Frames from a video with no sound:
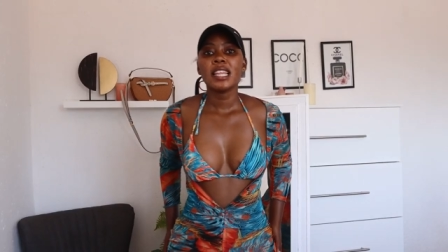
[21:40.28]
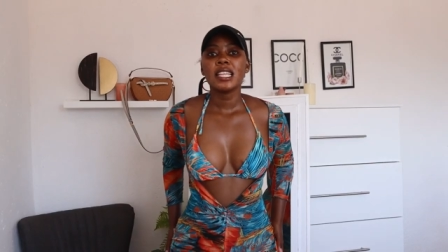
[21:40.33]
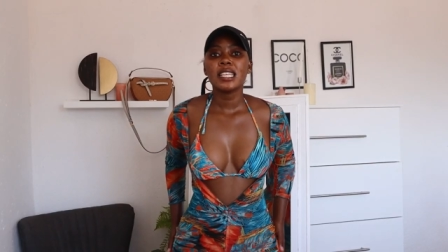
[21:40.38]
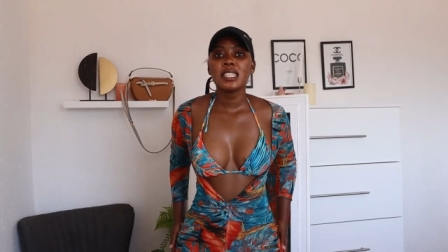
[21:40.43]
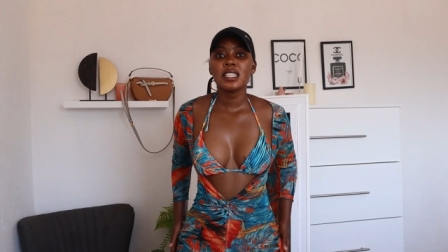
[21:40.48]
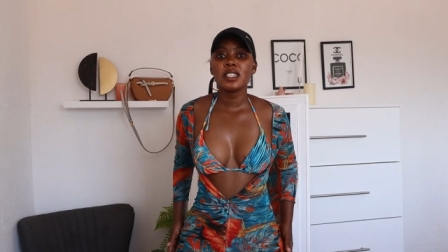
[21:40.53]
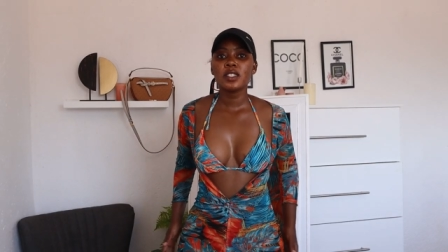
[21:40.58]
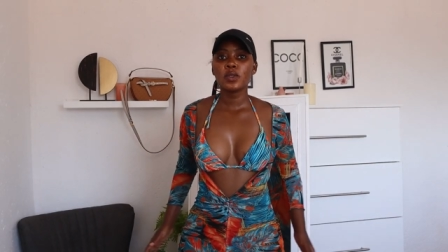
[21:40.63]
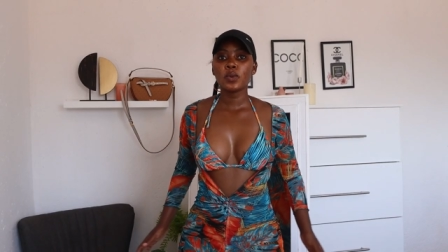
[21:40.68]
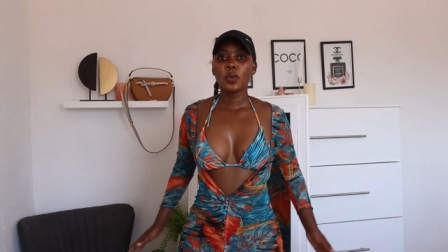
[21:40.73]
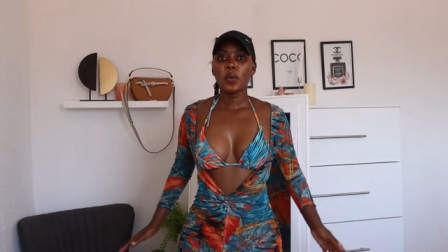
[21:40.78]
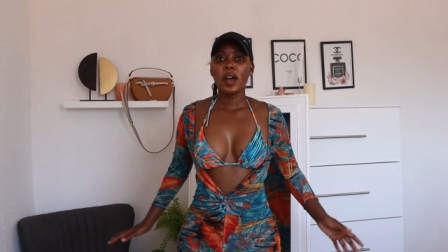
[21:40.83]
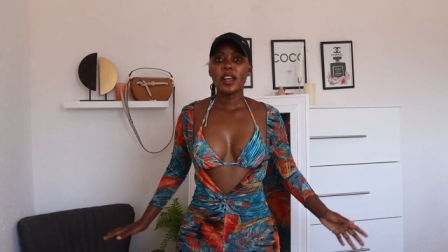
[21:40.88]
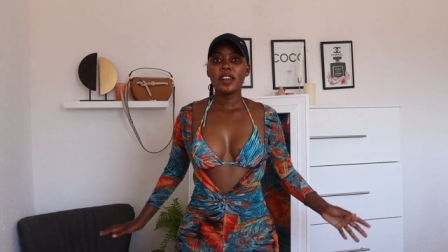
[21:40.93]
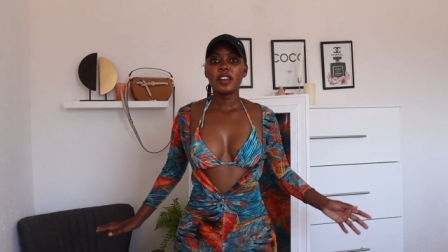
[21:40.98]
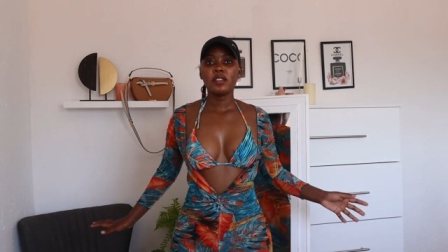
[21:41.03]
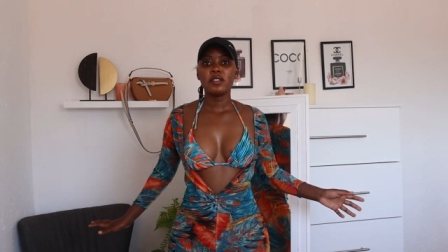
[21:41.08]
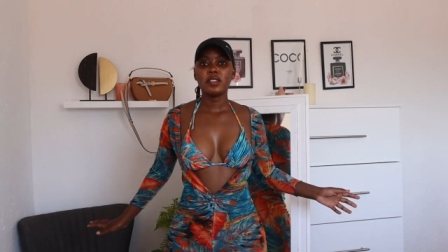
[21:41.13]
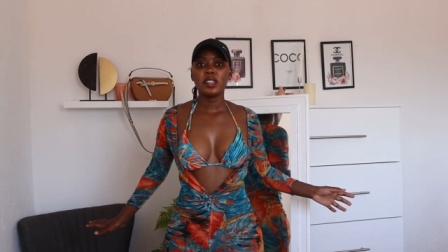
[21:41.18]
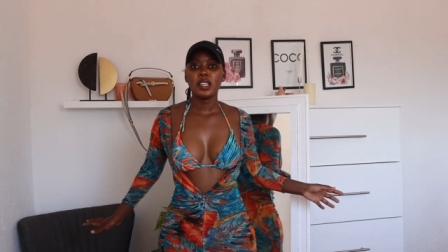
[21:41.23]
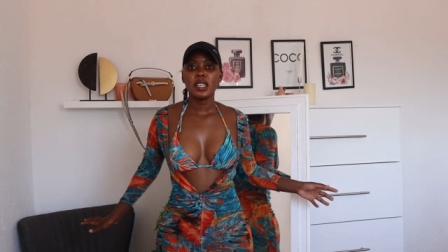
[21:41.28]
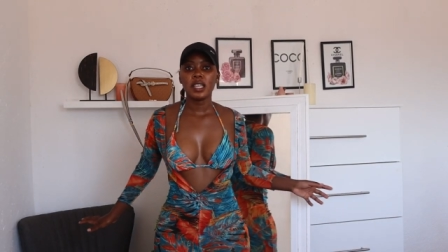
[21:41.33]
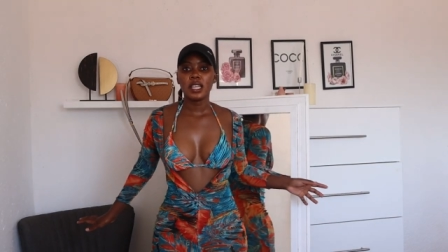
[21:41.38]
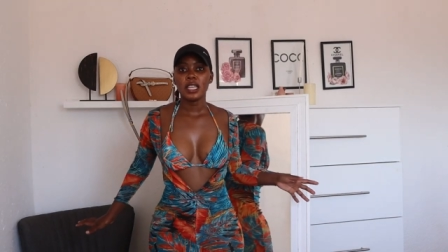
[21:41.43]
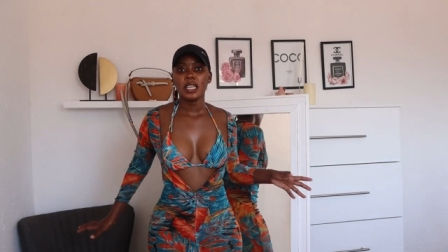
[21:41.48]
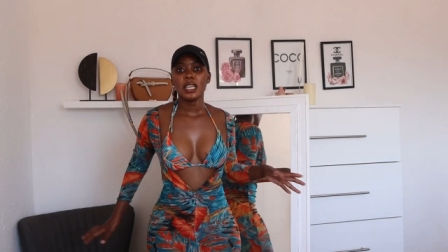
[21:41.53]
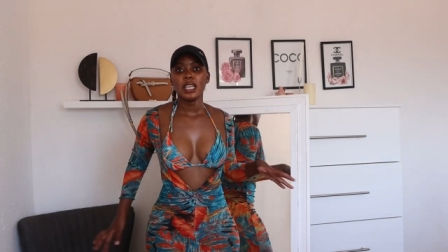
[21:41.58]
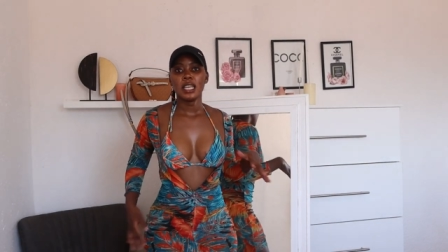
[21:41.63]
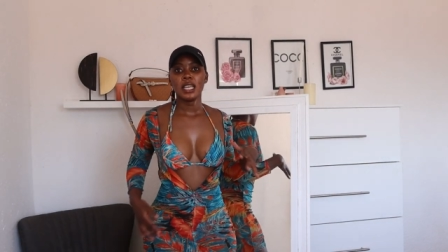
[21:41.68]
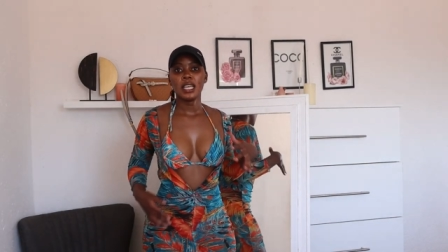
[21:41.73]
This is one of
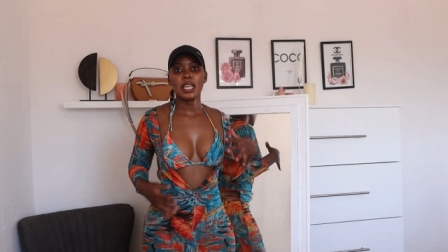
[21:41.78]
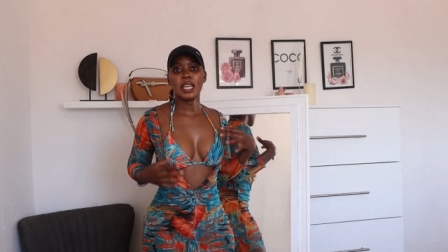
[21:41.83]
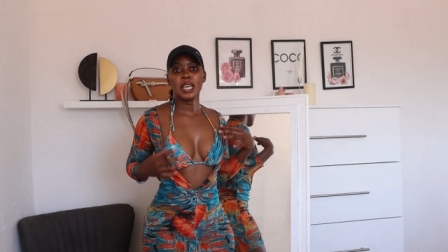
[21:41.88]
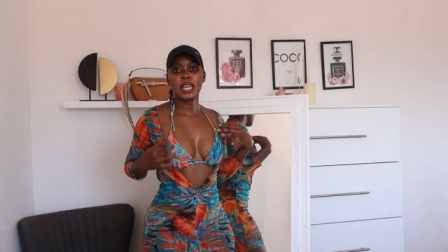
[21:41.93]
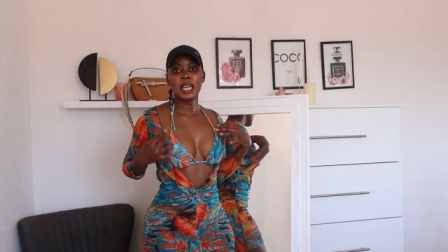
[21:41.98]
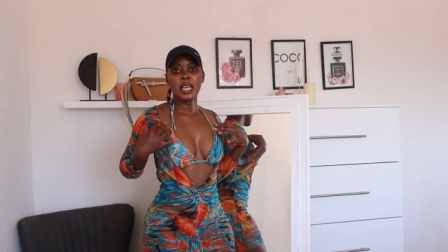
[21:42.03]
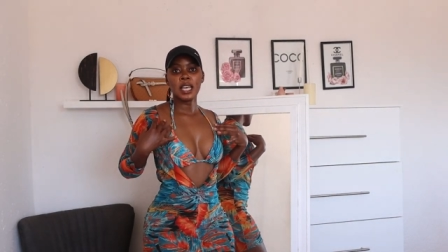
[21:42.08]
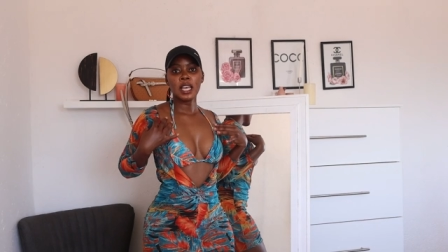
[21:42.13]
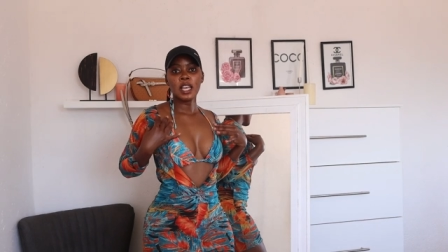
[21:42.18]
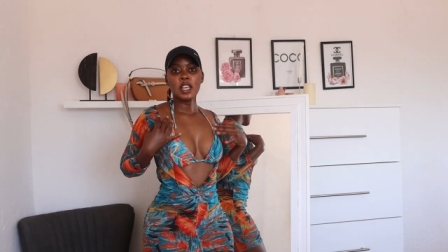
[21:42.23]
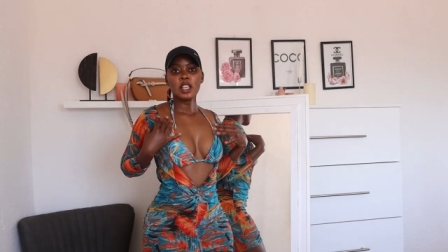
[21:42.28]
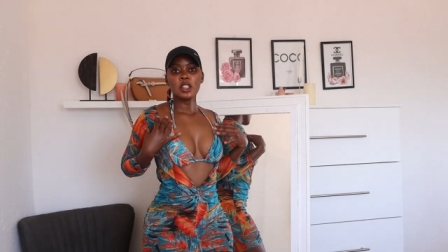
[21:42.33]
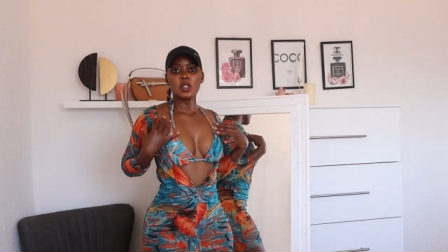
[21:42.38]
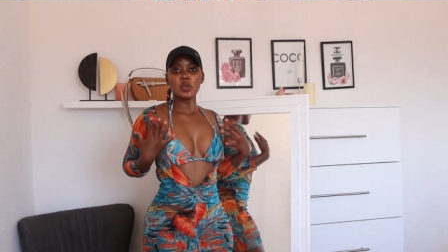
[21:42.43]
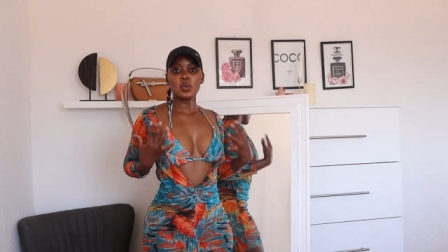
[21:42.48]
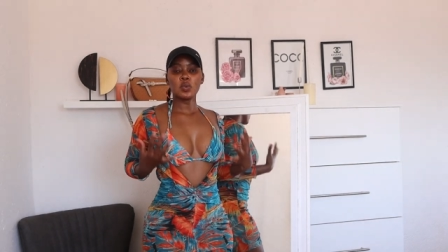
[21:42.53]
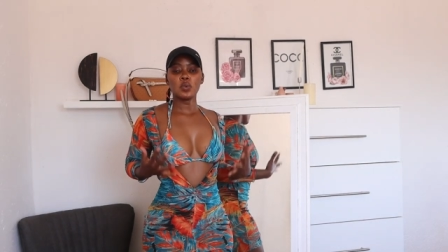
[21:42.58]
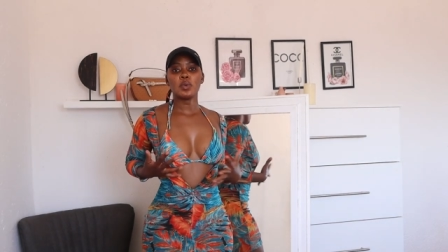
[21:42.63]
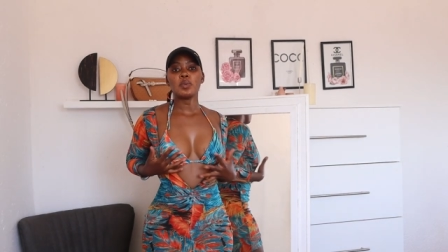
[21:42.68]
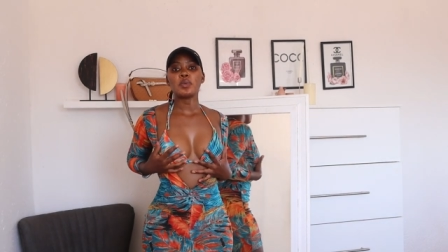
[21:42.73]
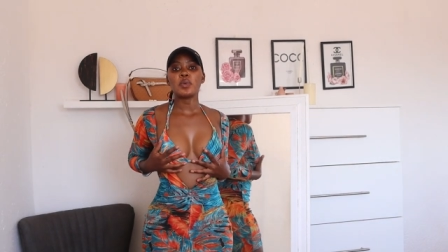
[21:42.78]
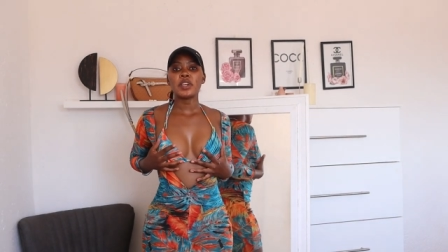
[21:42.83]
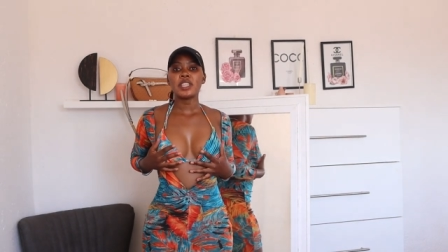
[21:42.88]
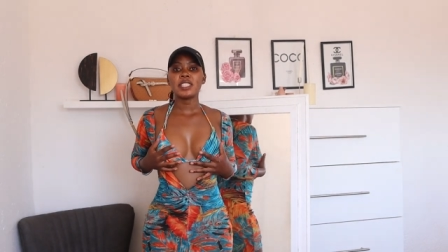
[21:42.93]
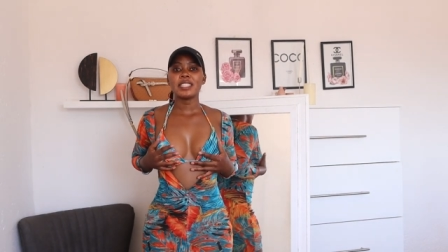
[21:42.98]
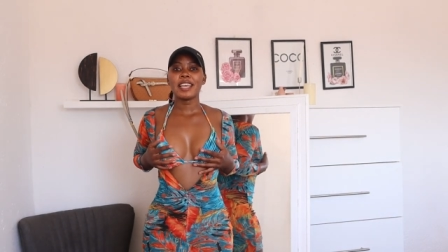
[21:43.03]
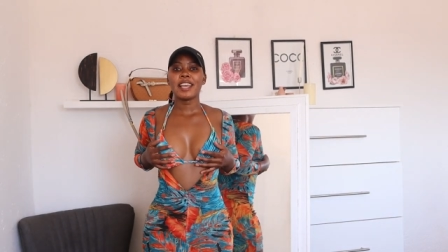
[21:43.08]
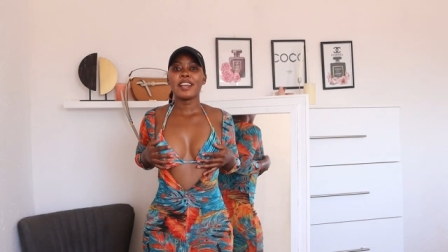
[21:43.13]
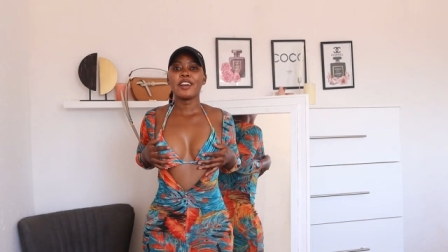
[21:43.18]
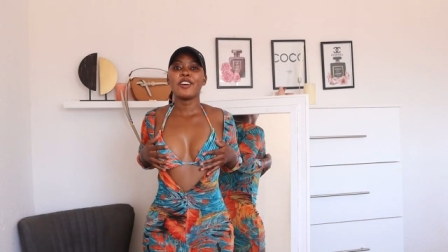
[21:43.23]
the
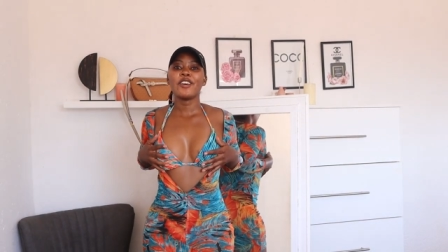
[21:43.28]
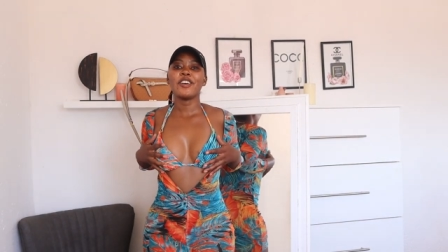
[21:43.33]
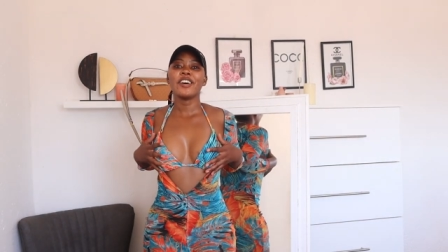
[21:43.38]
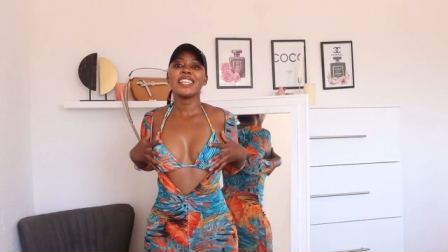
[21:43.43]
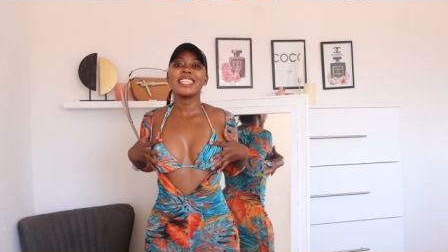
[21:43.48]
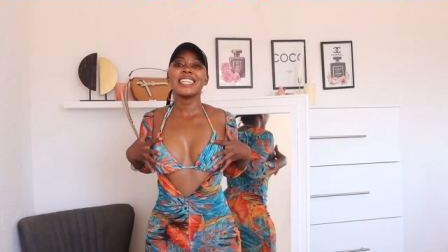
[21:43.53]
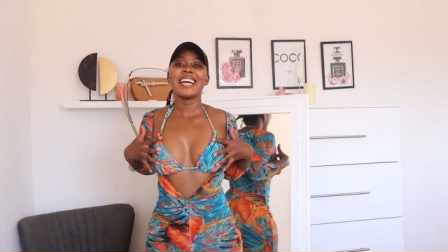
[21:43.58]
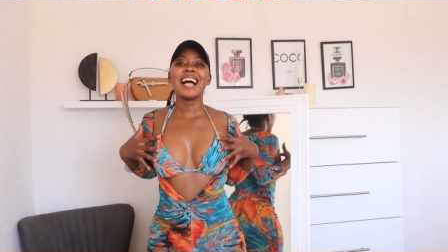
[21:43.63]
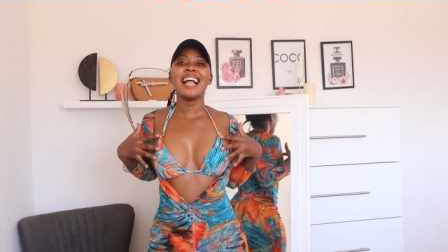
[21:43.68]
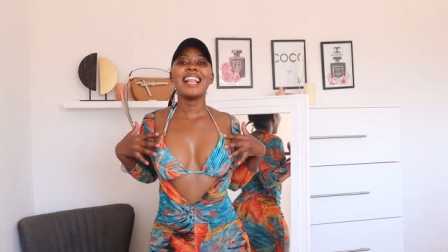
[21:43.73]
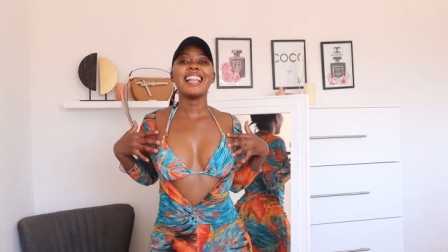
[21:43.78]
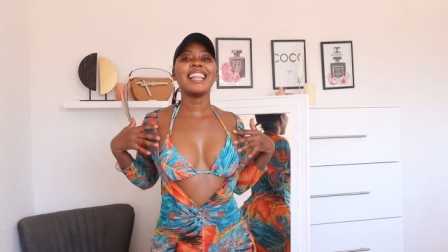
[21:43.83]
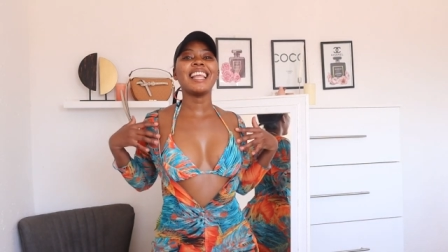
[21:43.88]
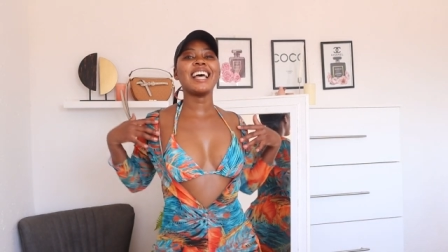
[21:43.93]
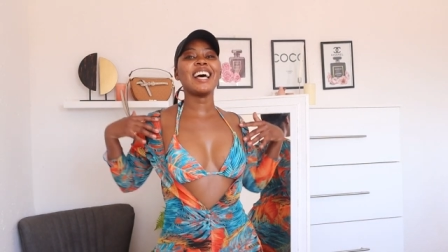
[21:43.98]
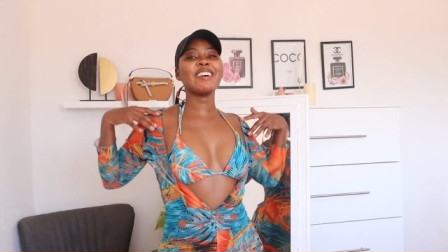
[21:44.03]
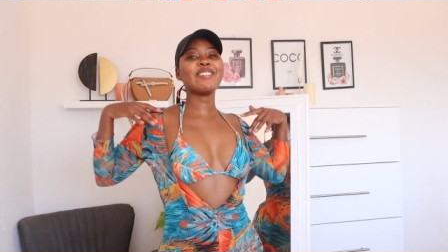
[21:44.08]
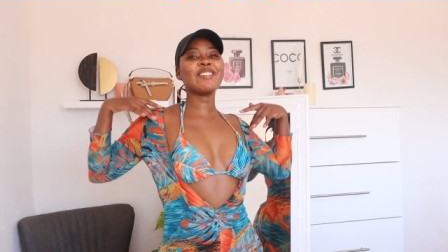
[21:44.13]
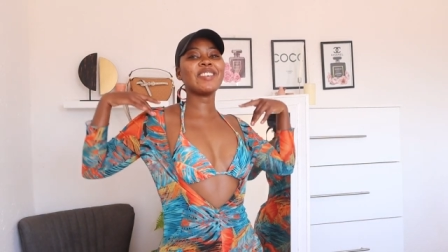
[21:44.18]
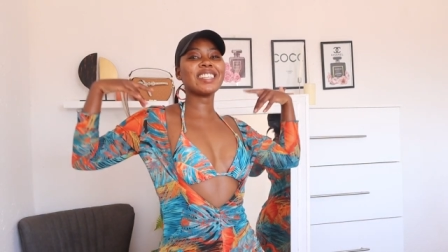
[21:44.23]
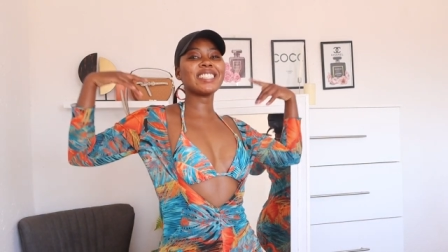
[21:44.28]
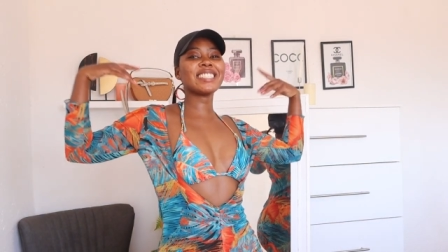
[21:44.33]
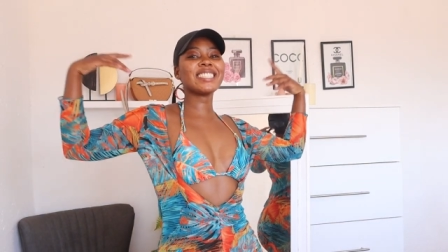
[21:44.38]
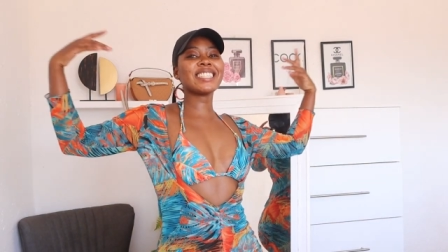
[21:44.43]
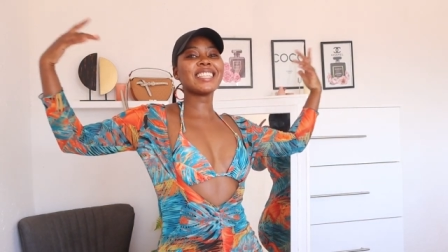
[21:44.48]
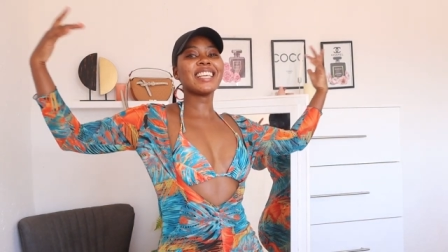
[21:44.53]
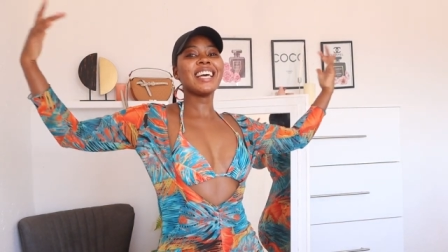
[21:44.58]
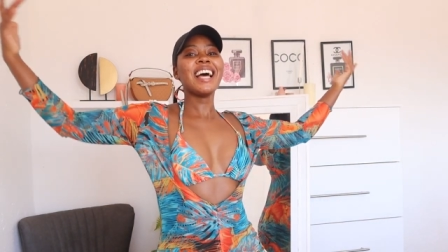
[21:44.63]
swimwears I got. I love it.